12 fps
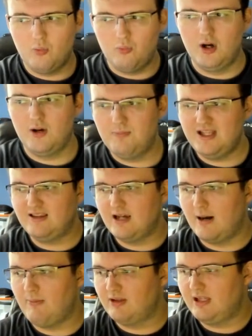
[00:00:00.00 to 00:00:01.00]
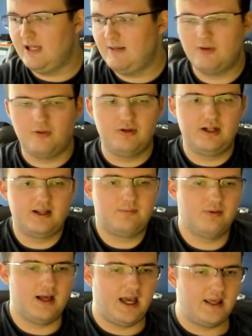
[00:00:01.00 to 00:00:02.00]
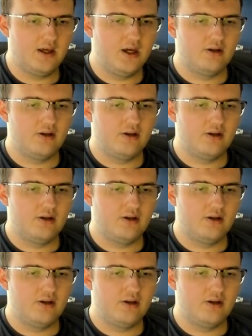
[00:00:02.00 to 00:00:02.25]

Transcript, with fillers: will be double teamed on this play.